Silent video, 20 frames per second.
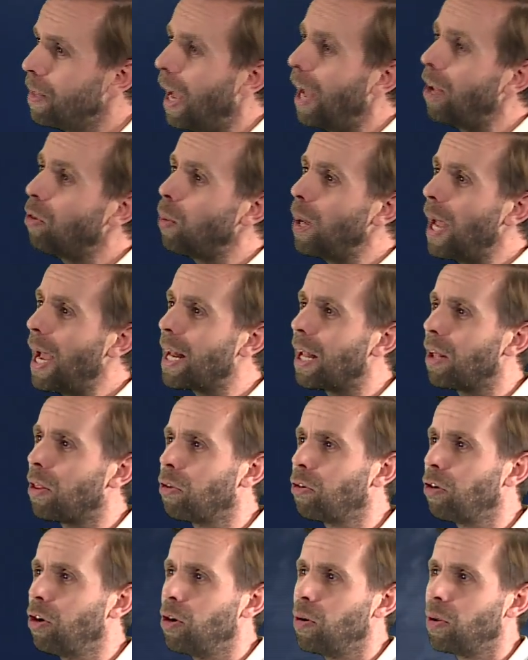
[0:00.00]
As we head
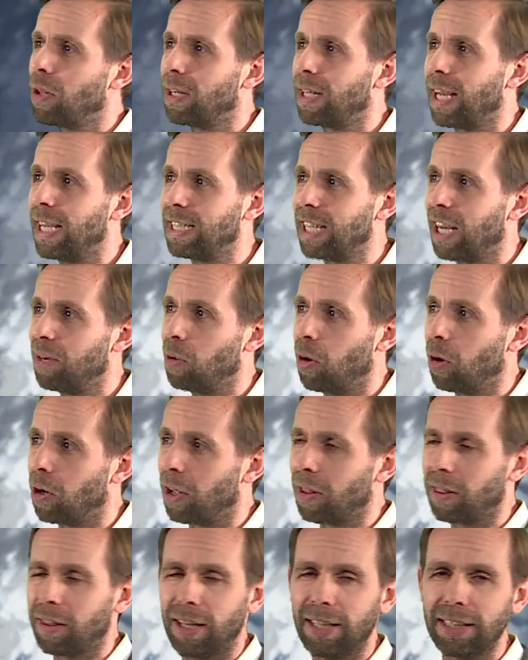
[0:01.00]
through the daytime on
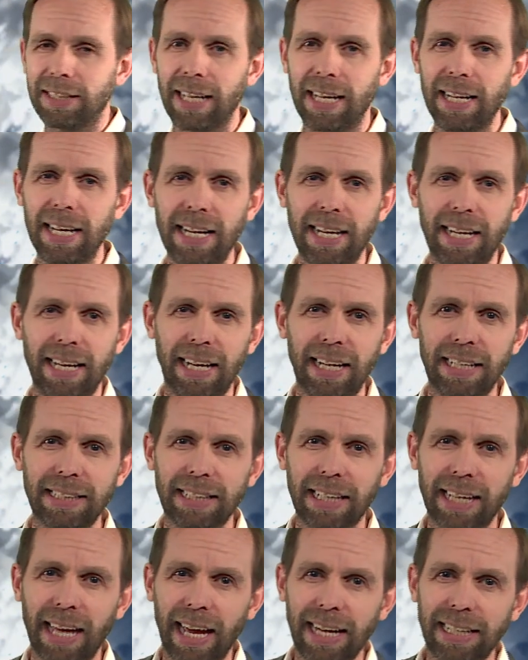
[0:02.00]
Thursday,
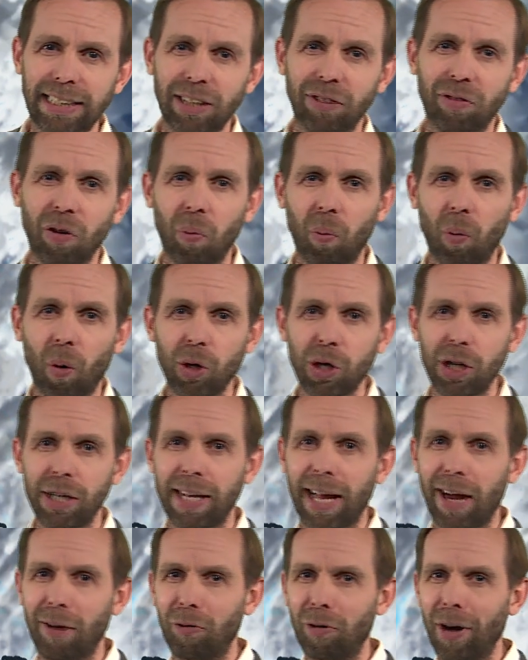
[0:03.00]
it's a case of
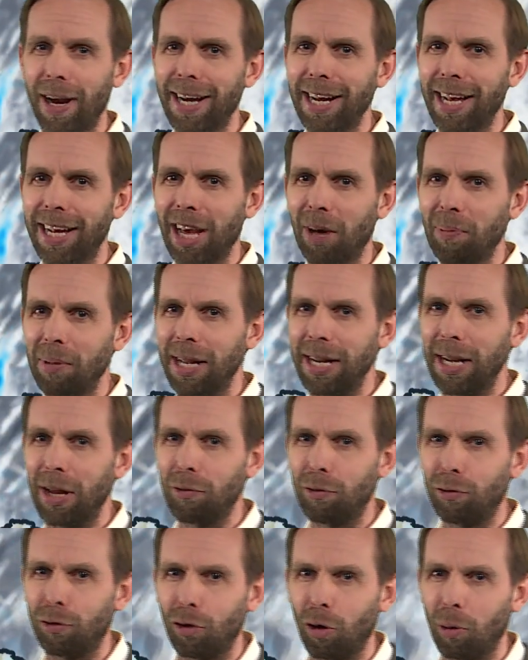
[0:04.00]
watching that rain coming in
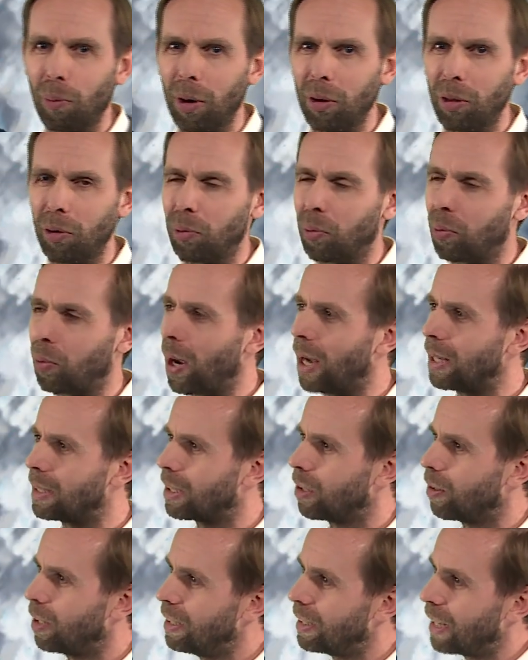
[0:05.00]
from the
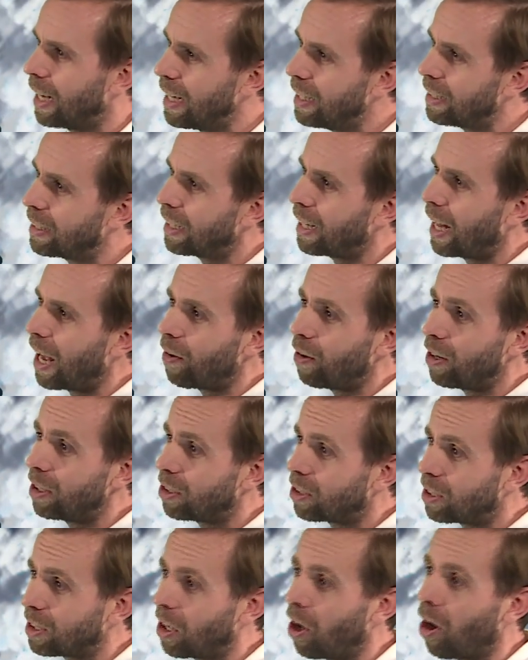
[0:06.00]
west. So these eastern
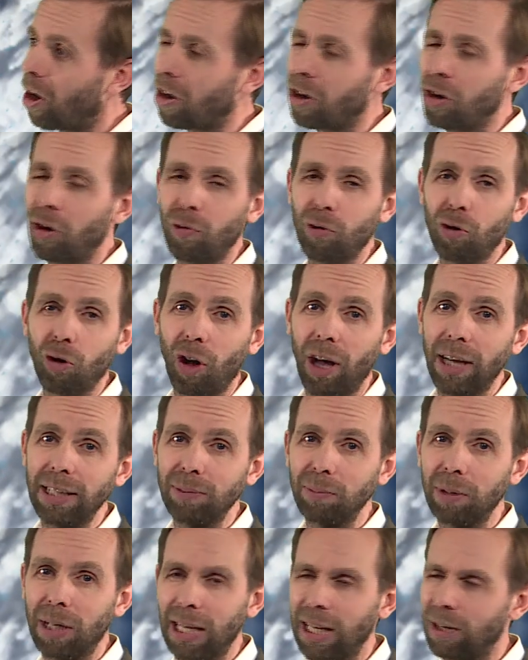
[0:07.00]
areas starting off dry,
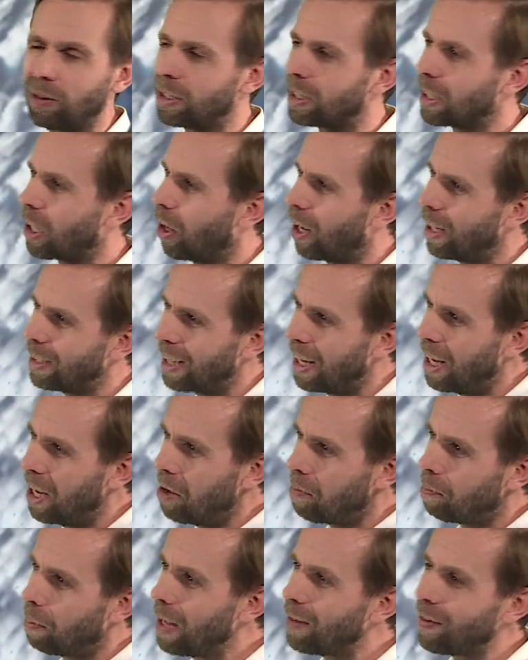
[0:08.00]
some clearer skies.
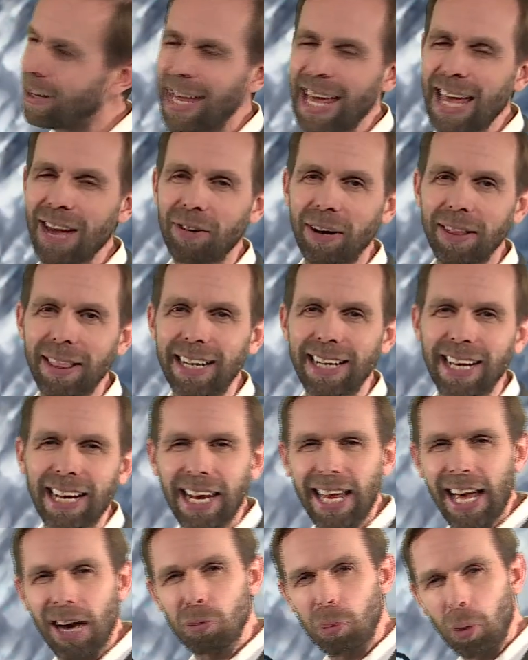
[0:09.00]
But even here, I think the
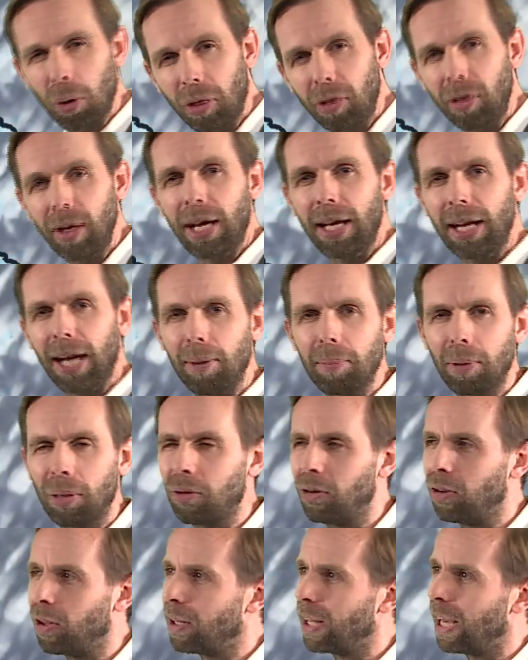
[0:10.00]
cloud will thicken up
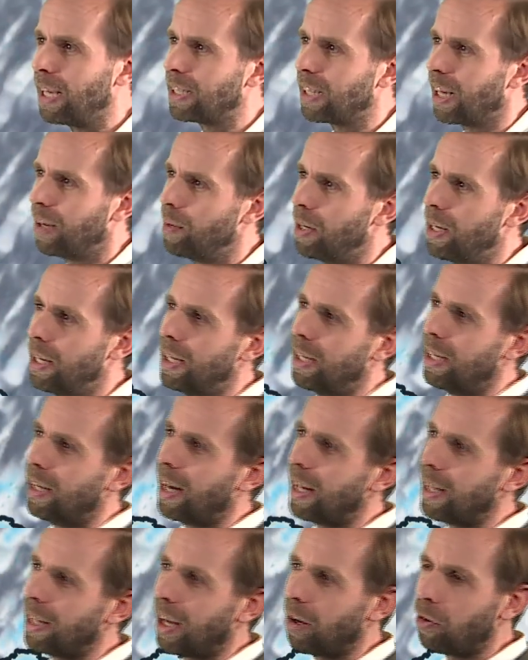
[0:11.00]
through the daytime
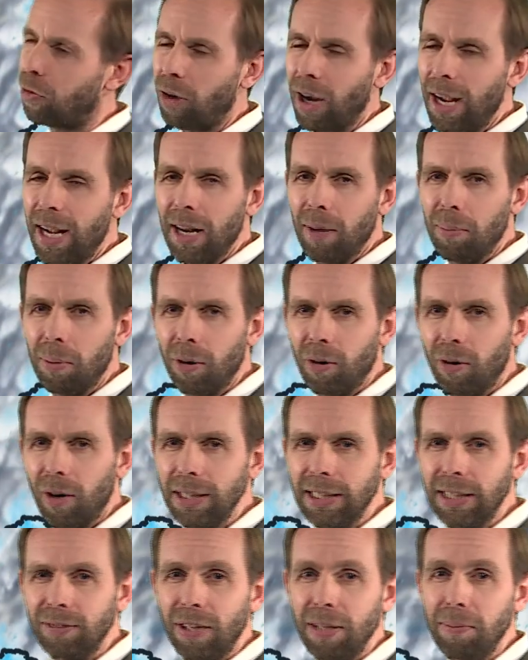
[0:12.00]
and that rain
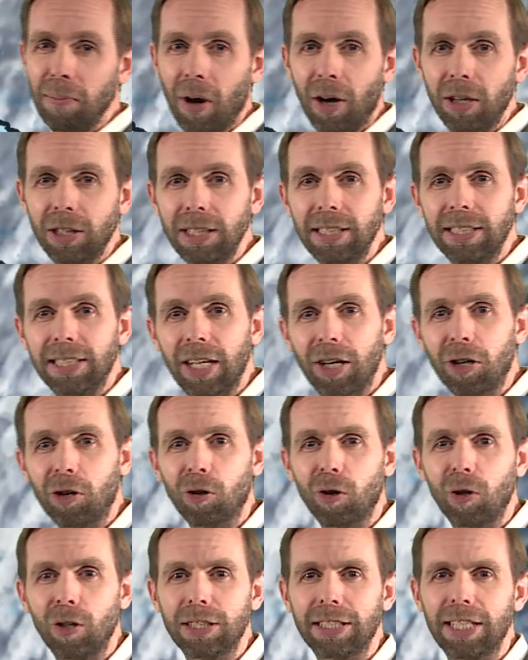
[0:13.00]
progressively marches
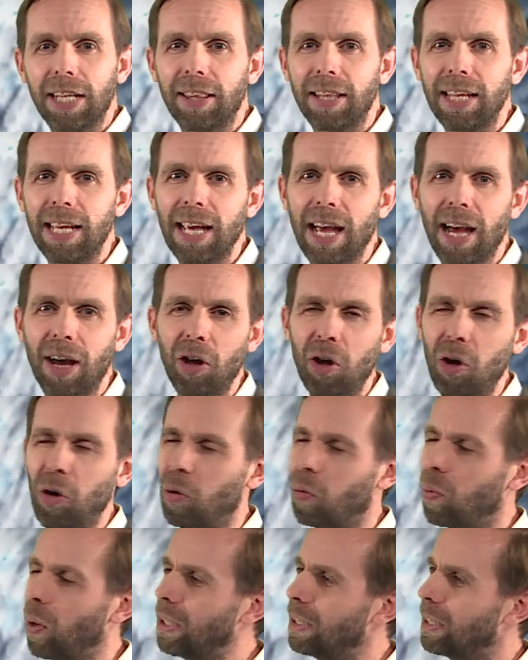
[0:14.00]
across the
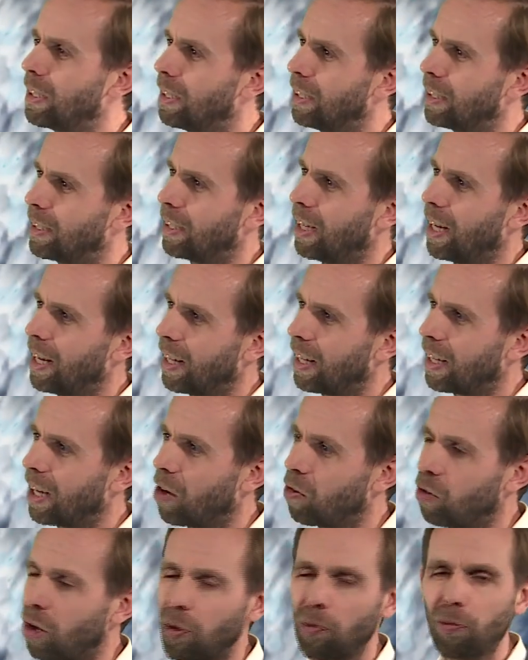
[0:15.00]
western side of the
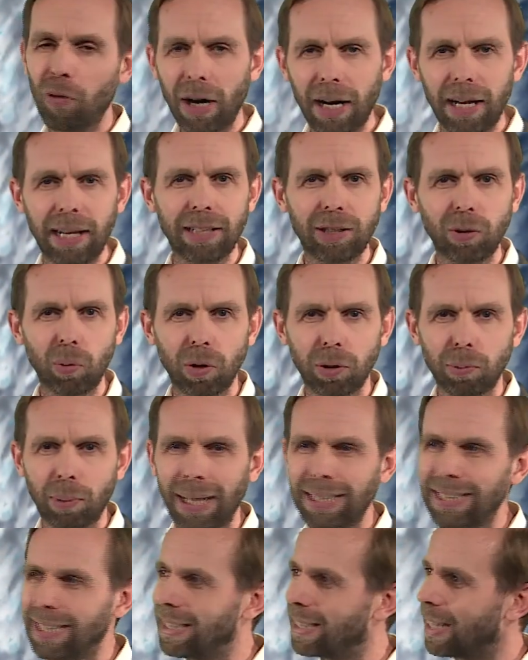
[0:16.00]
country, running in towards
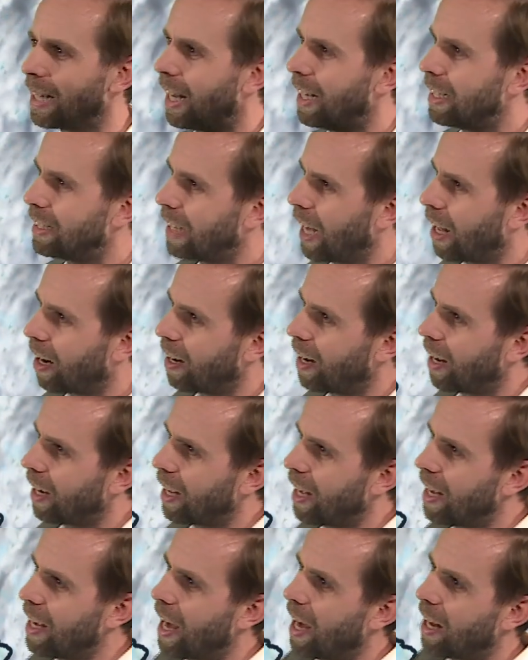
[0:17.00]
places like
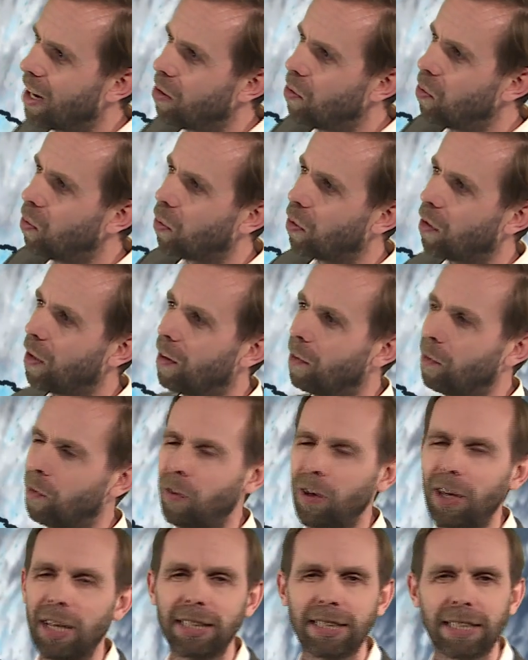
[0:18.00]
Taranaki and Northland at
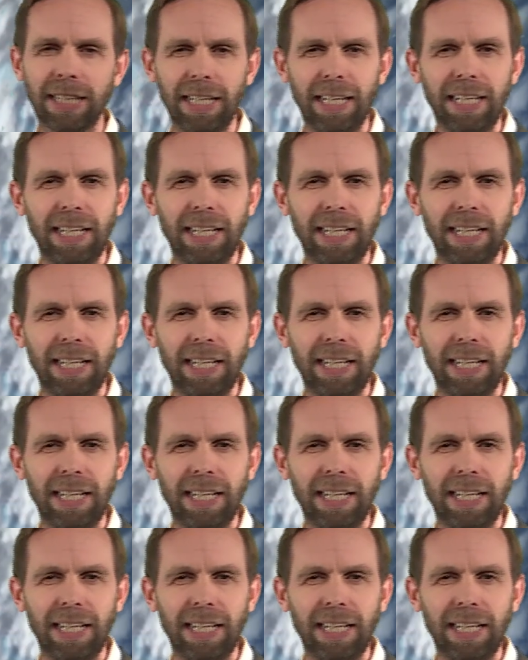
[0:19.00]
first.